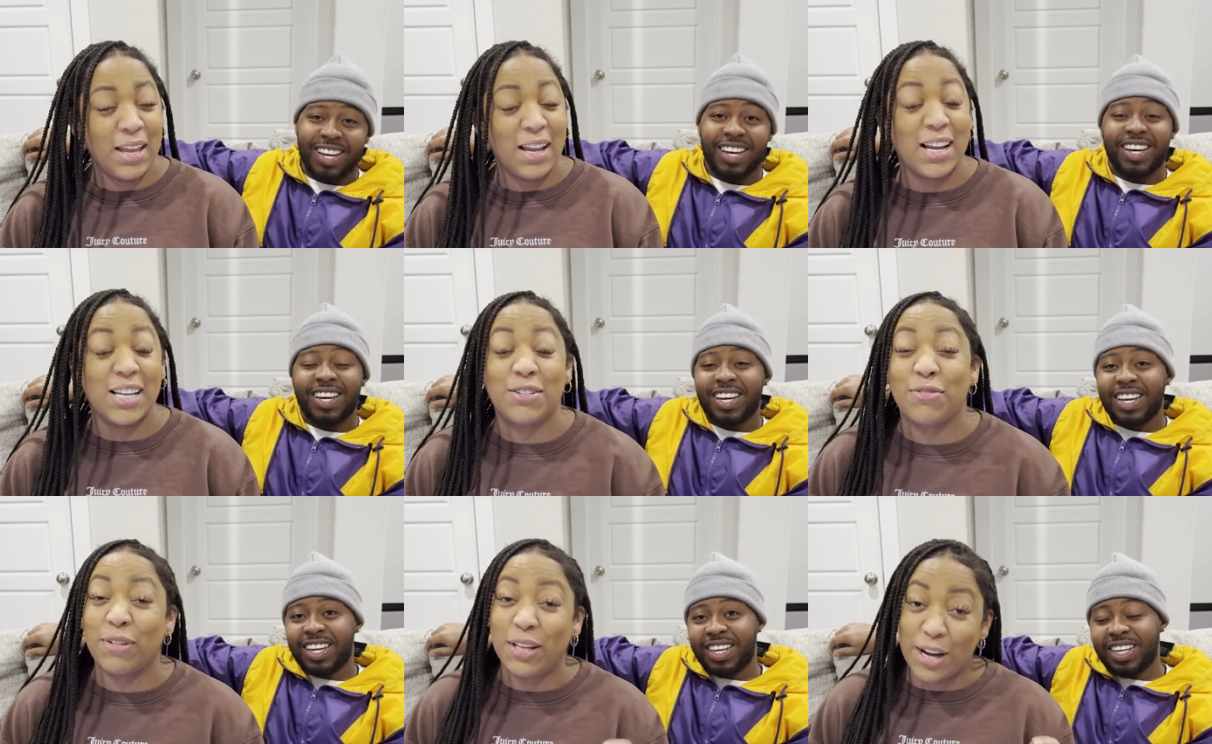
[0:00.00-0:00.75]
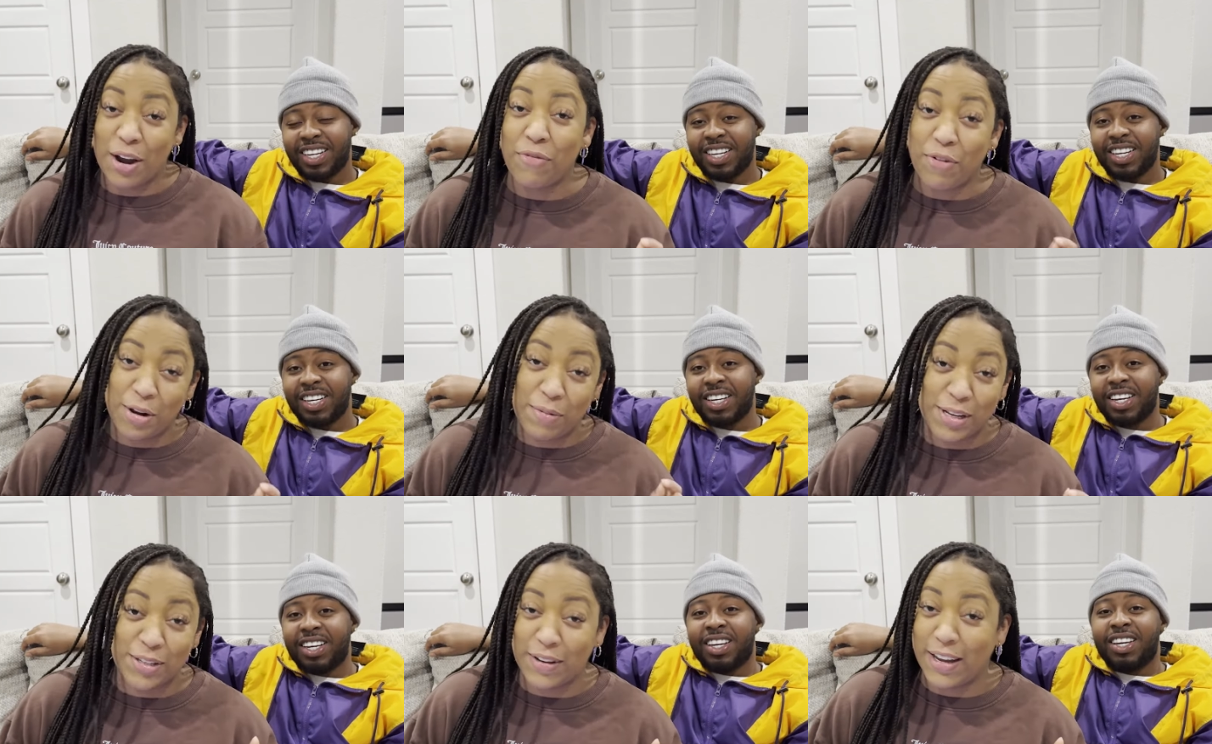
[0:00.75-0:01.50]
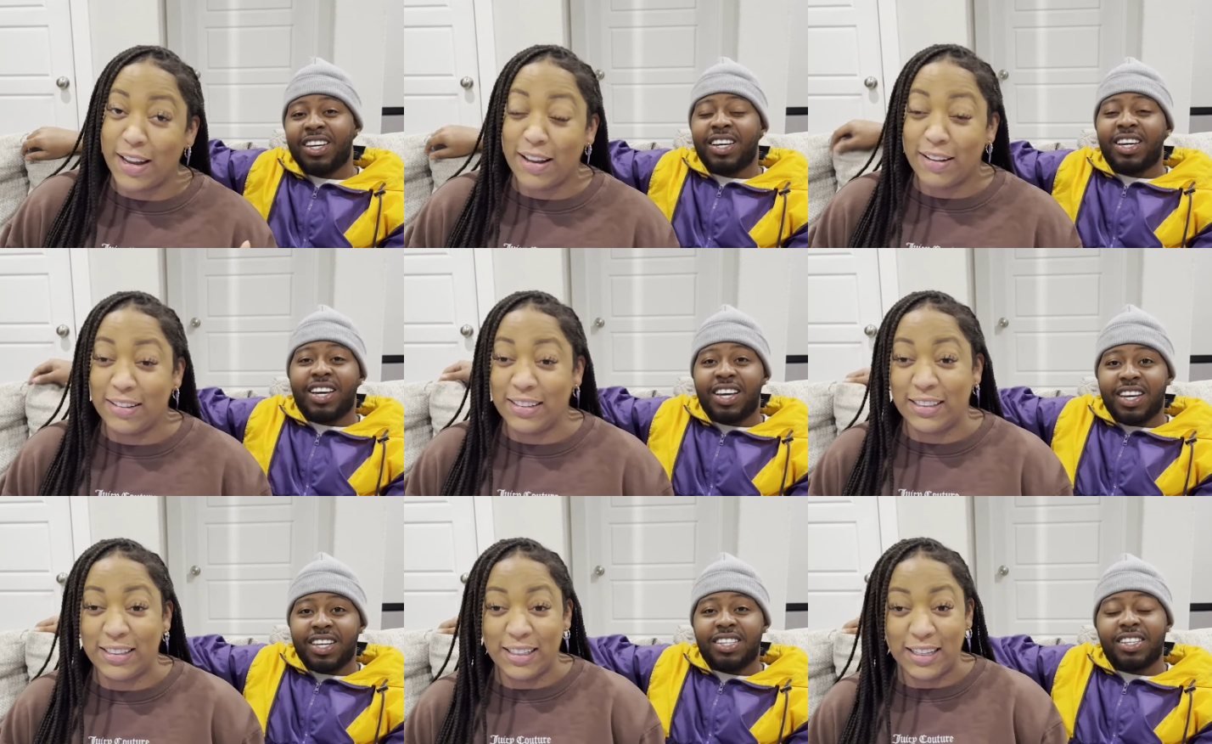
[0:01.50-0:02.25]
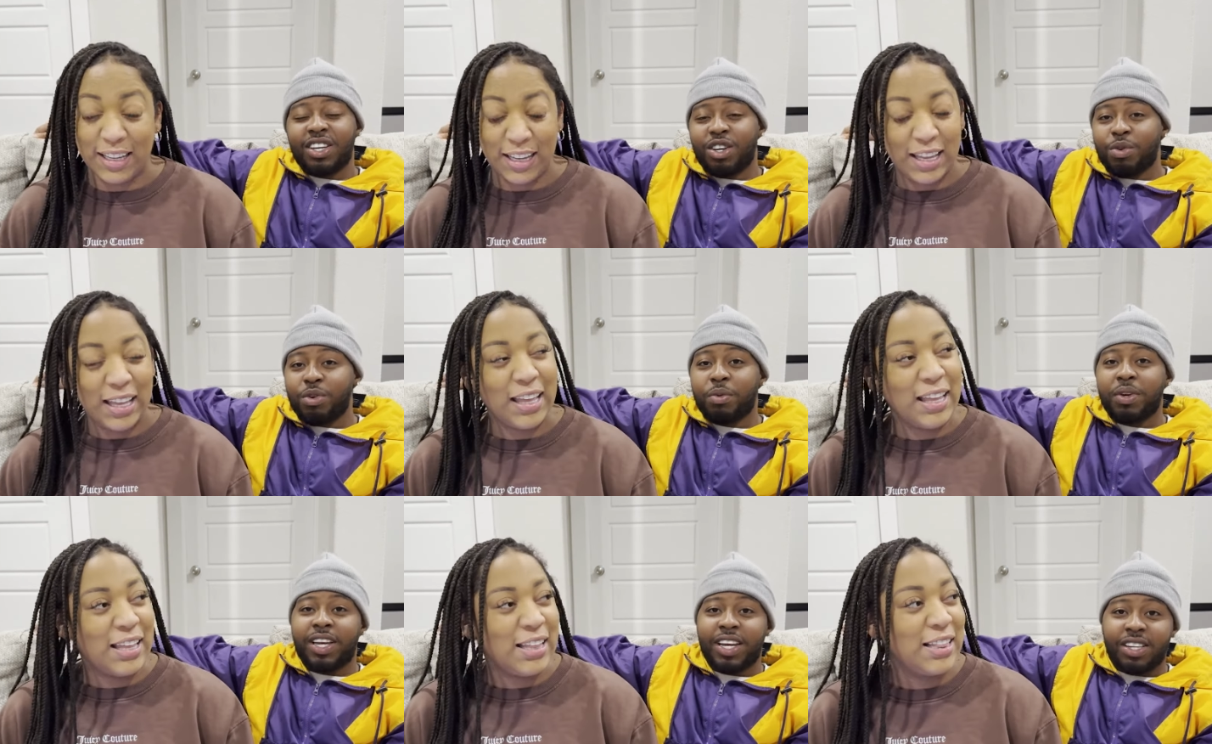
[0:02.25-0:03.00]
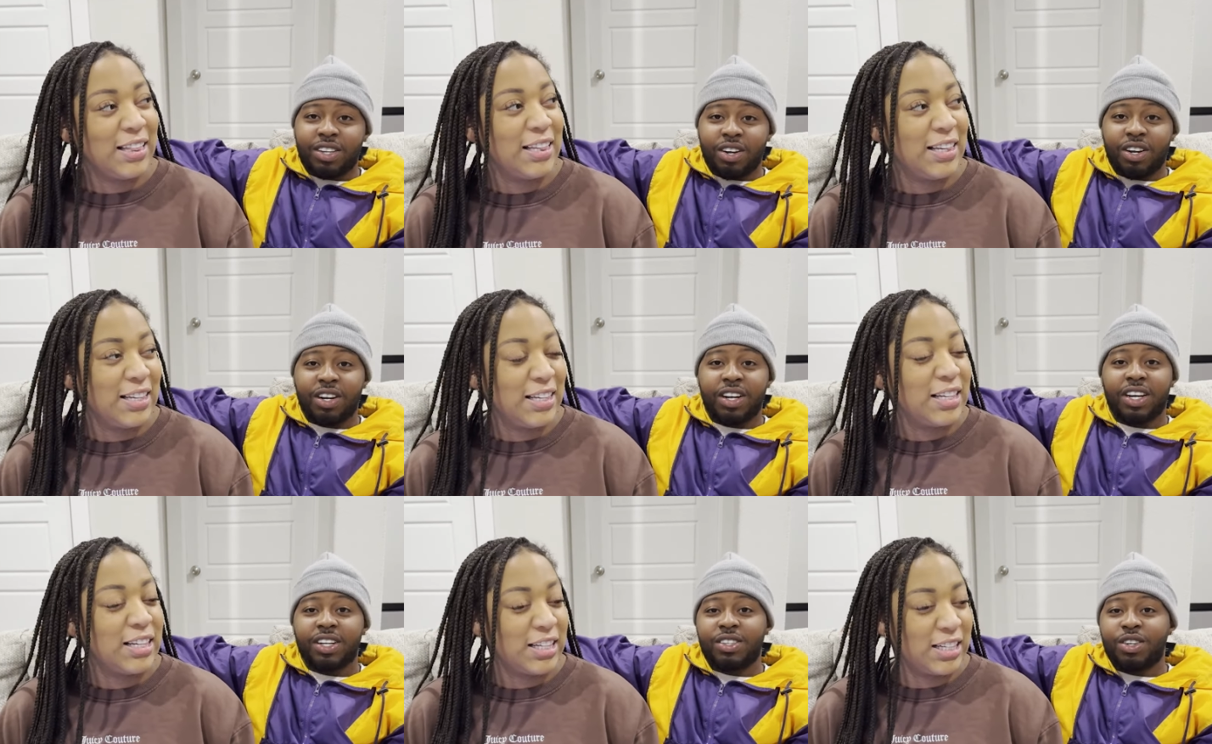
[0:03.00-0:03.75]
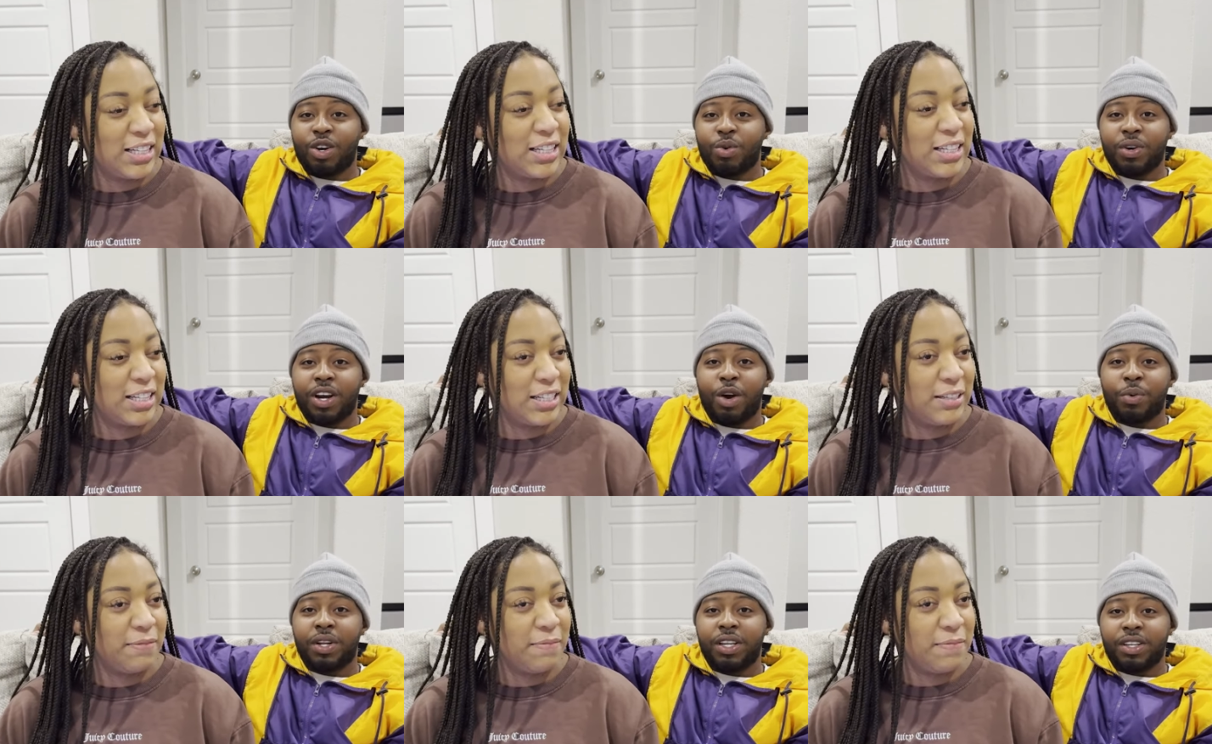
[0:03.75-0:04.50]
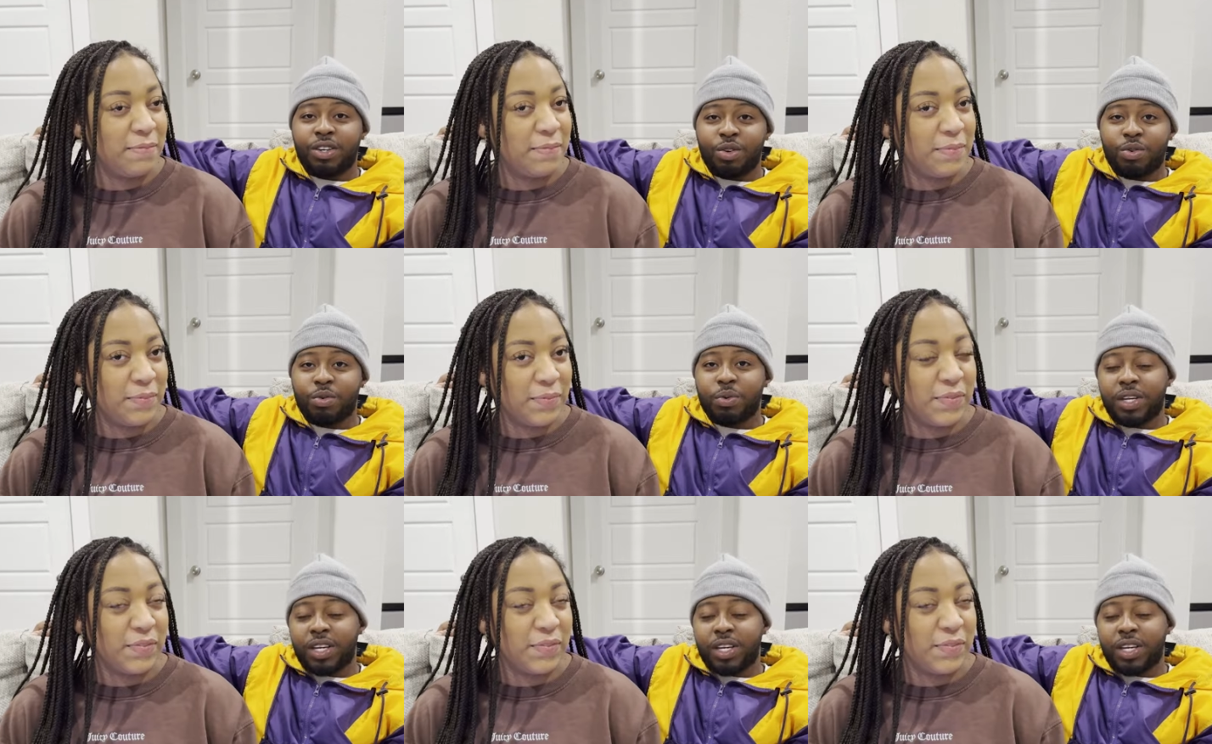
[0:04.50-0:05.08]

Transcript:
Speaker 1: Because we really are 40 minutes away, y'all.
Speaker 2: And see you when we get there. Let us know what all we need to do when we